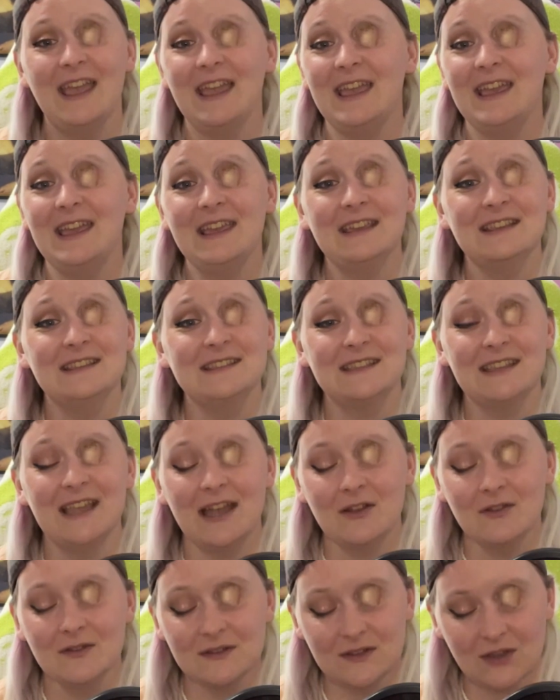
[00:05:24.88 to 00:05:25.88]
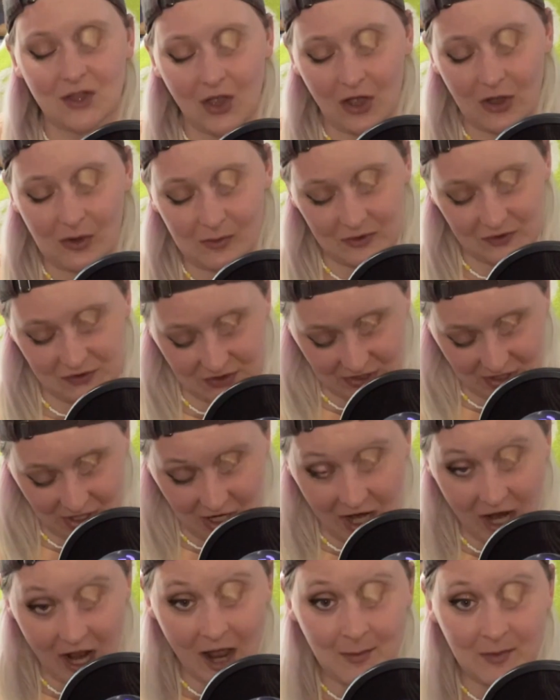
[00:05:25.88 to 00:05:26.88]
It sounds almost
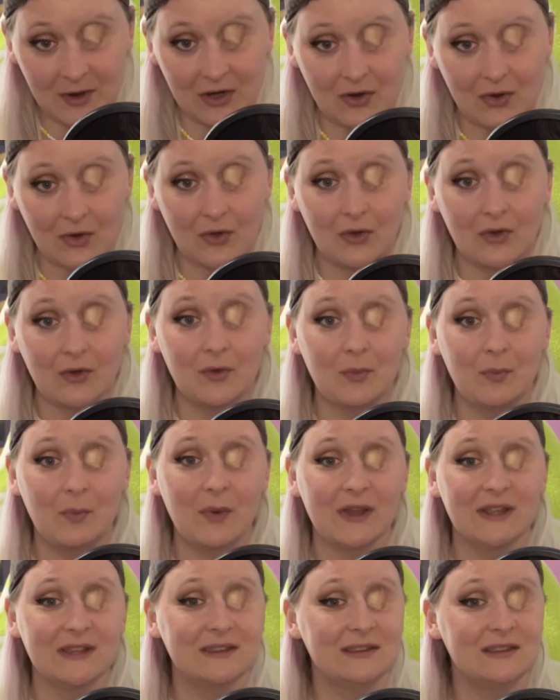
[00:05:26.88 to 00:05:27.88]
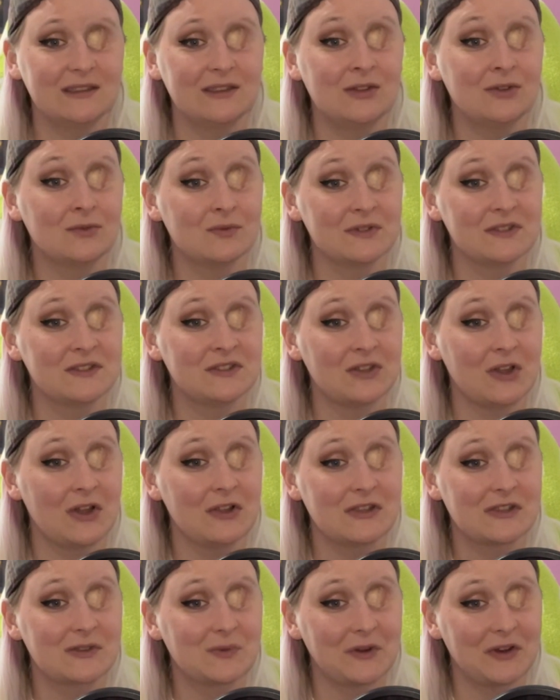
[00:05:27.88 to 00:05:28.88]
comical, but the
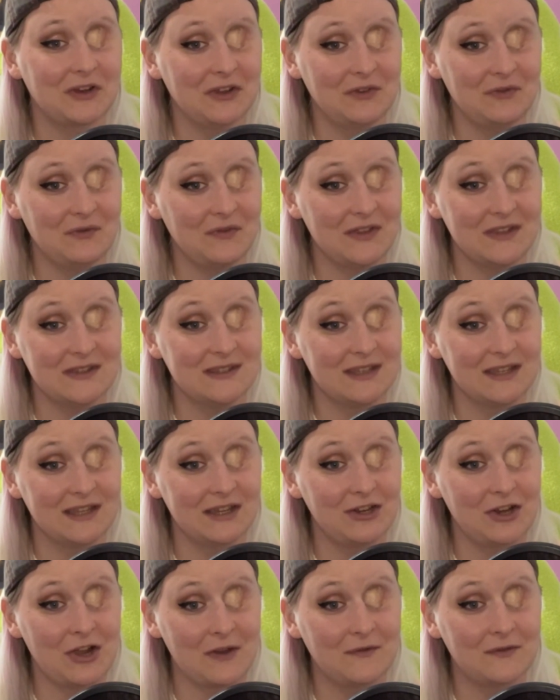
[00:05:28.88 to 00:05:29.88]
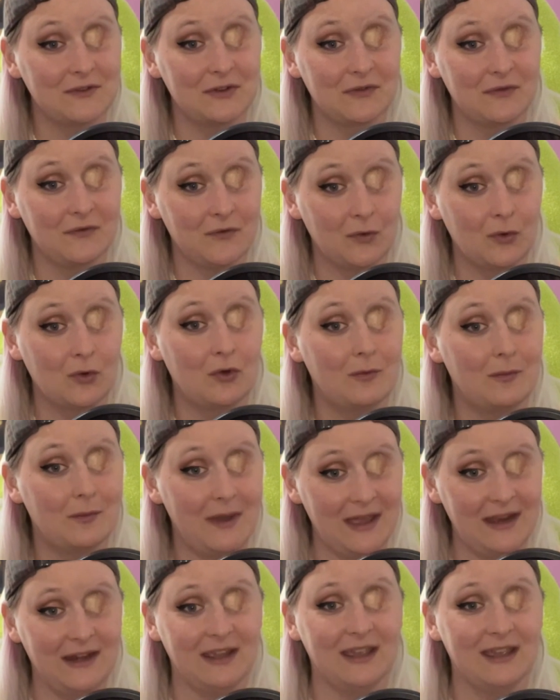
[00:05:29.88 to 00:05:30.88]
results were convincing enough to fool
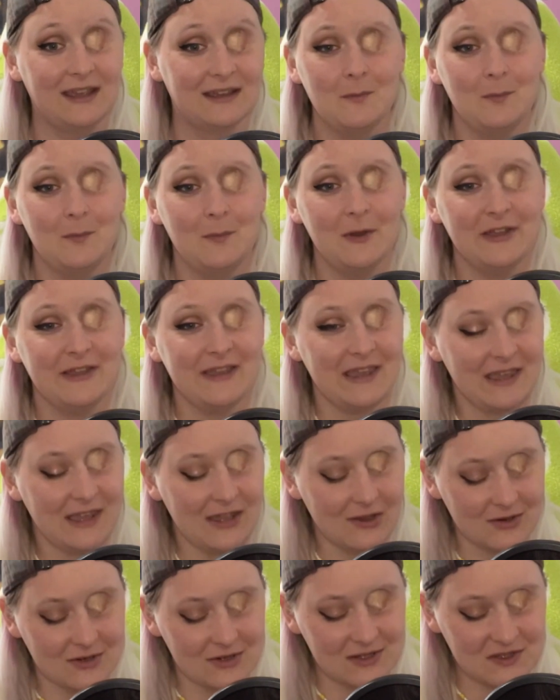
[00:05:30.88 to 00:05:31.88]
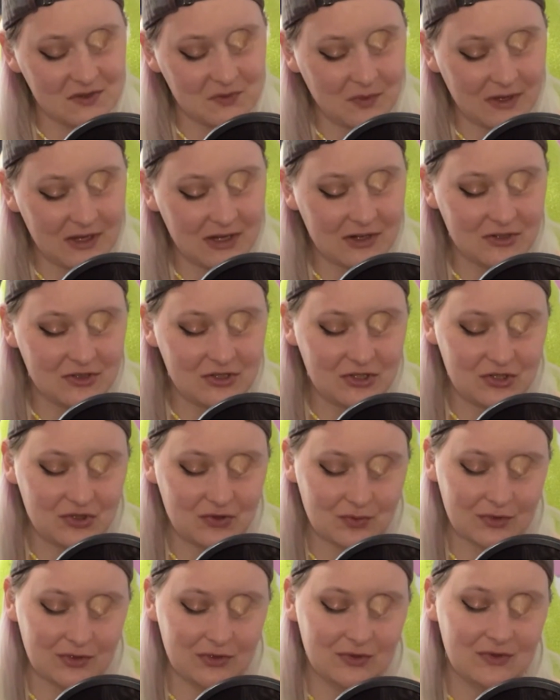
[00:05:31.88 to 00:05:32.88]
many. But here's where
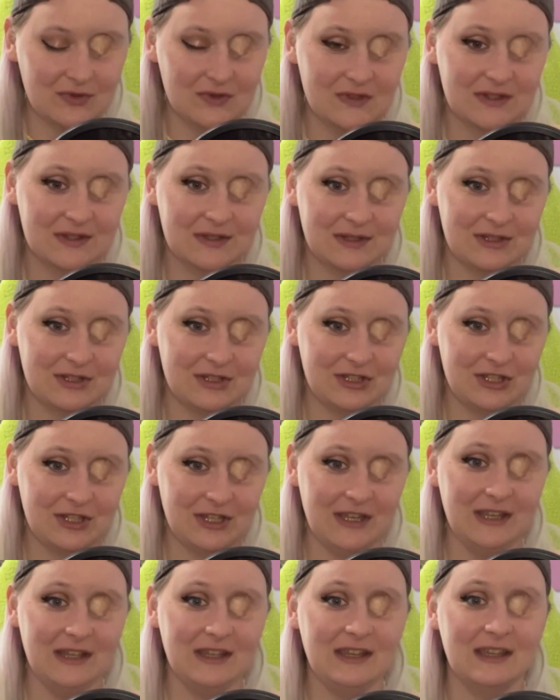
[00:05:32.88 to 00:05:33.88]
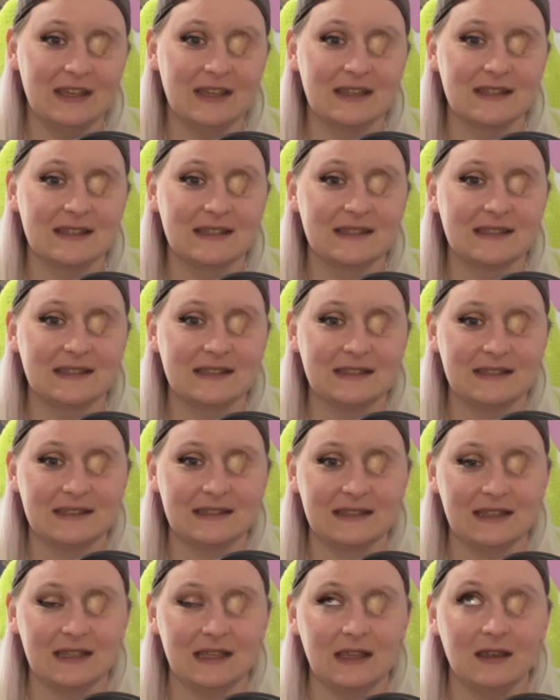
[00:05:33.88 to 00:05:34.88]
Drewe's
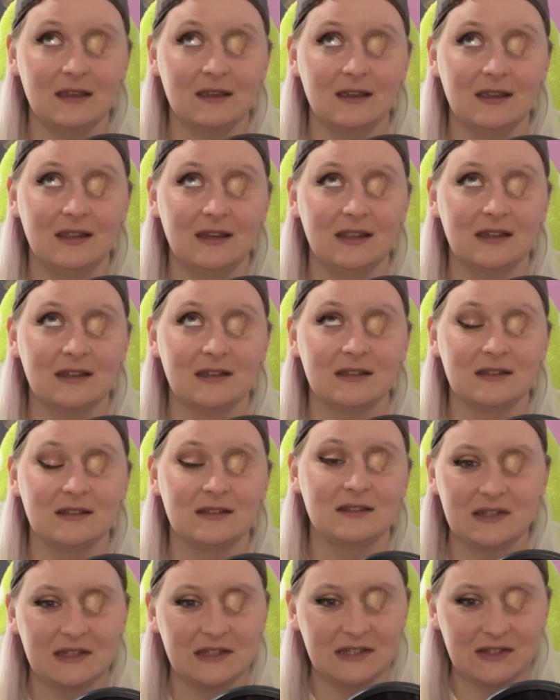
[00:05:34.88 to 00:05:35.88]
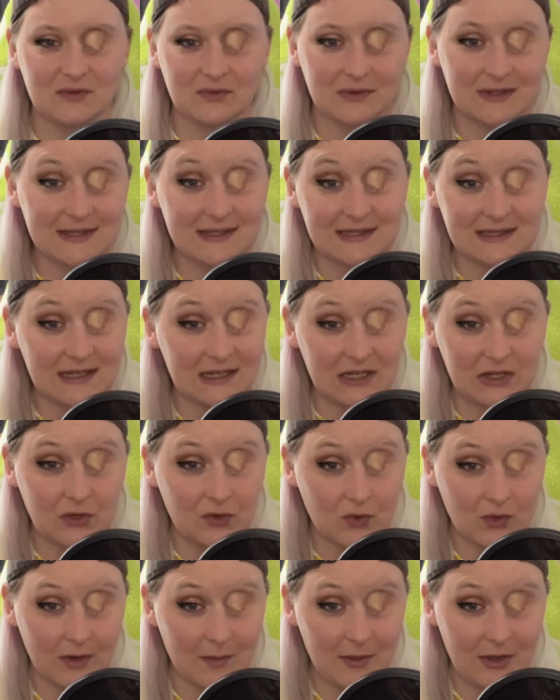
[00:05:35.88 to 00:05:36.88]
genius, in a twisted
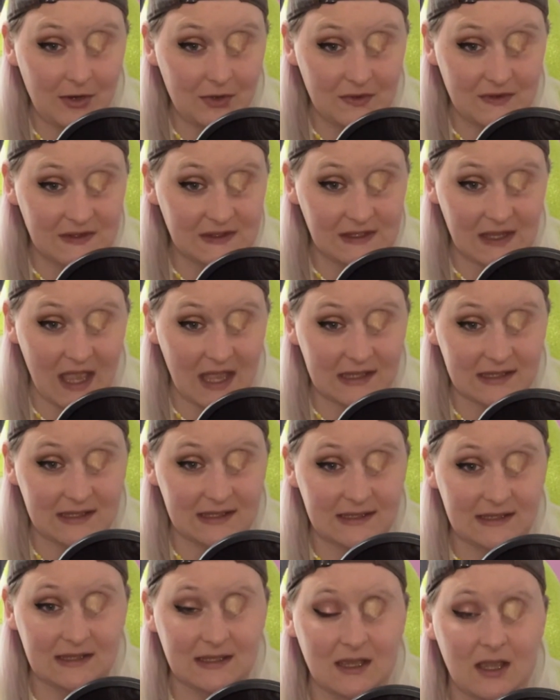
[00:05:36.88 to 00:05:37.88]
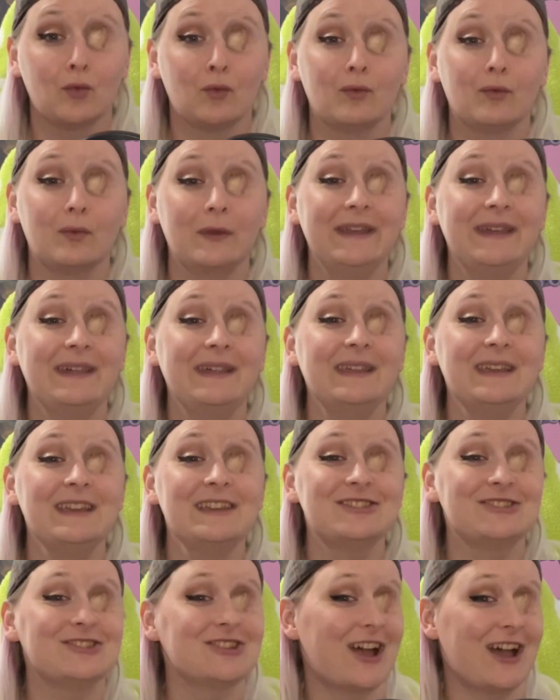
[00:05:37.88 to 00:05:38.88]
criminal sense, really
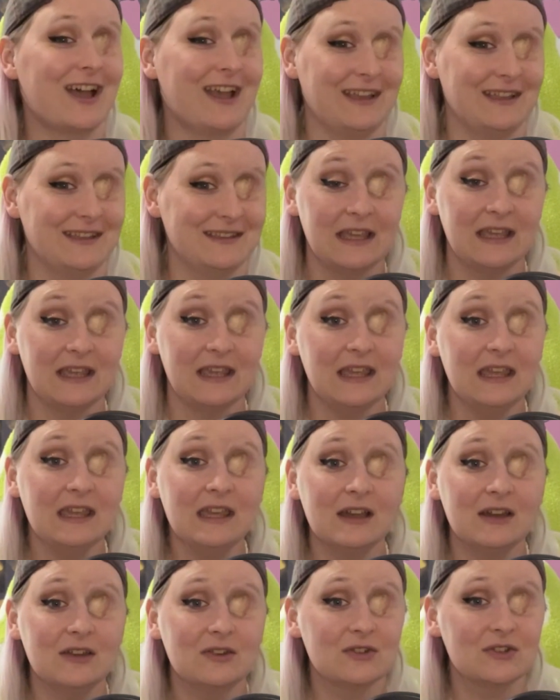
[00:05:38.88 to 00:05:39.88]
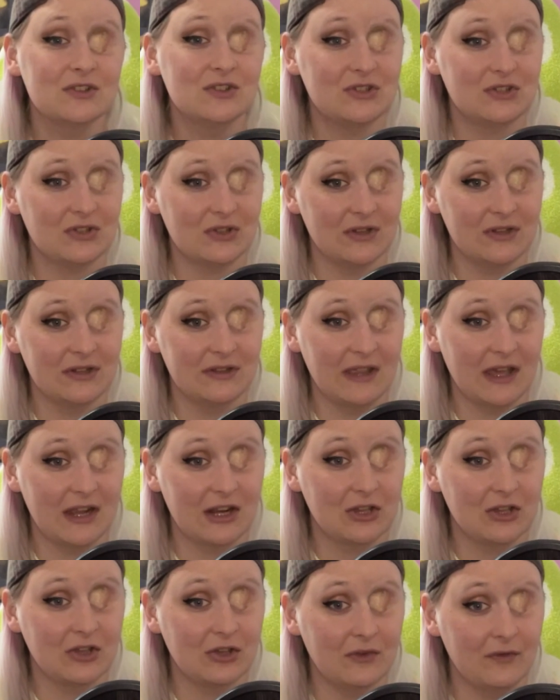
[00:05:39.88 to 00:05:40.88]
shines. He understood that
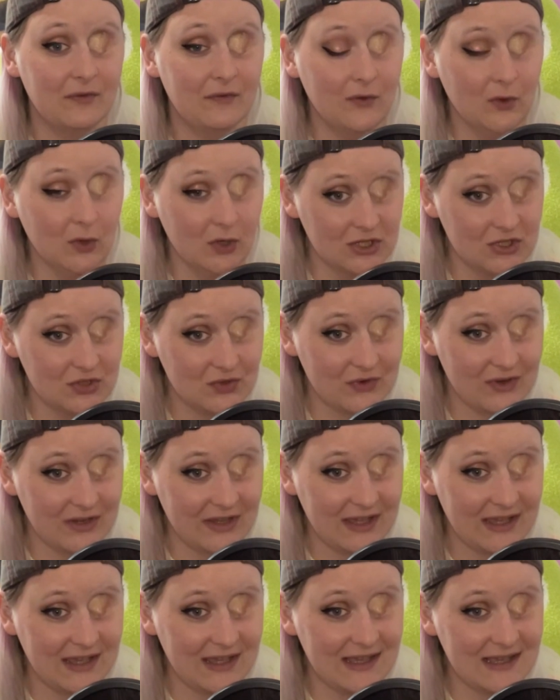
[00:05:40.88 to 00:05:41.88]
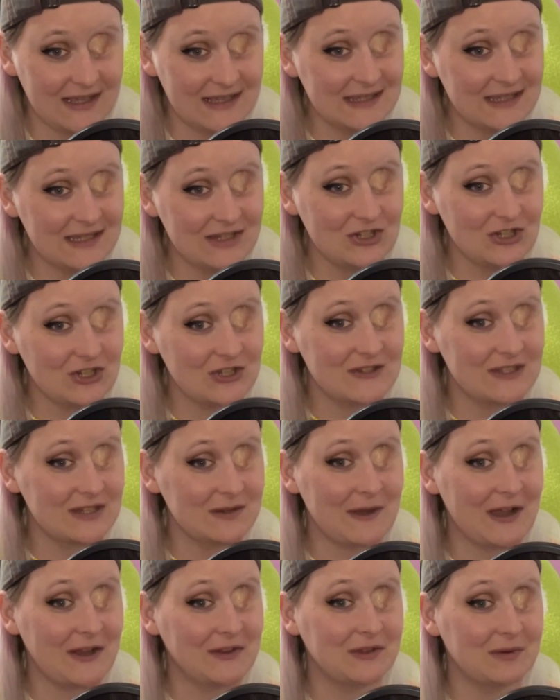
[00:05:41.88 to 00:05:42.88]
a good forgery isn't just
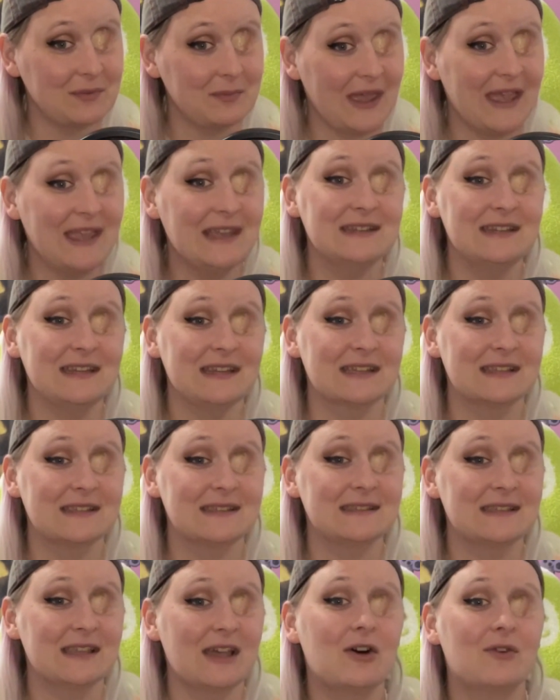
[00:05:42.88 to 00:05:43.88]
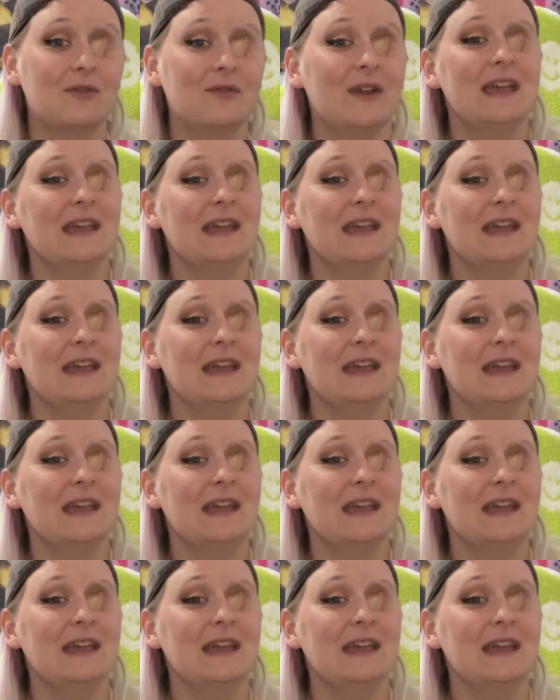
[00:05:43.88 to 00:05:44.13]
about the painting itself,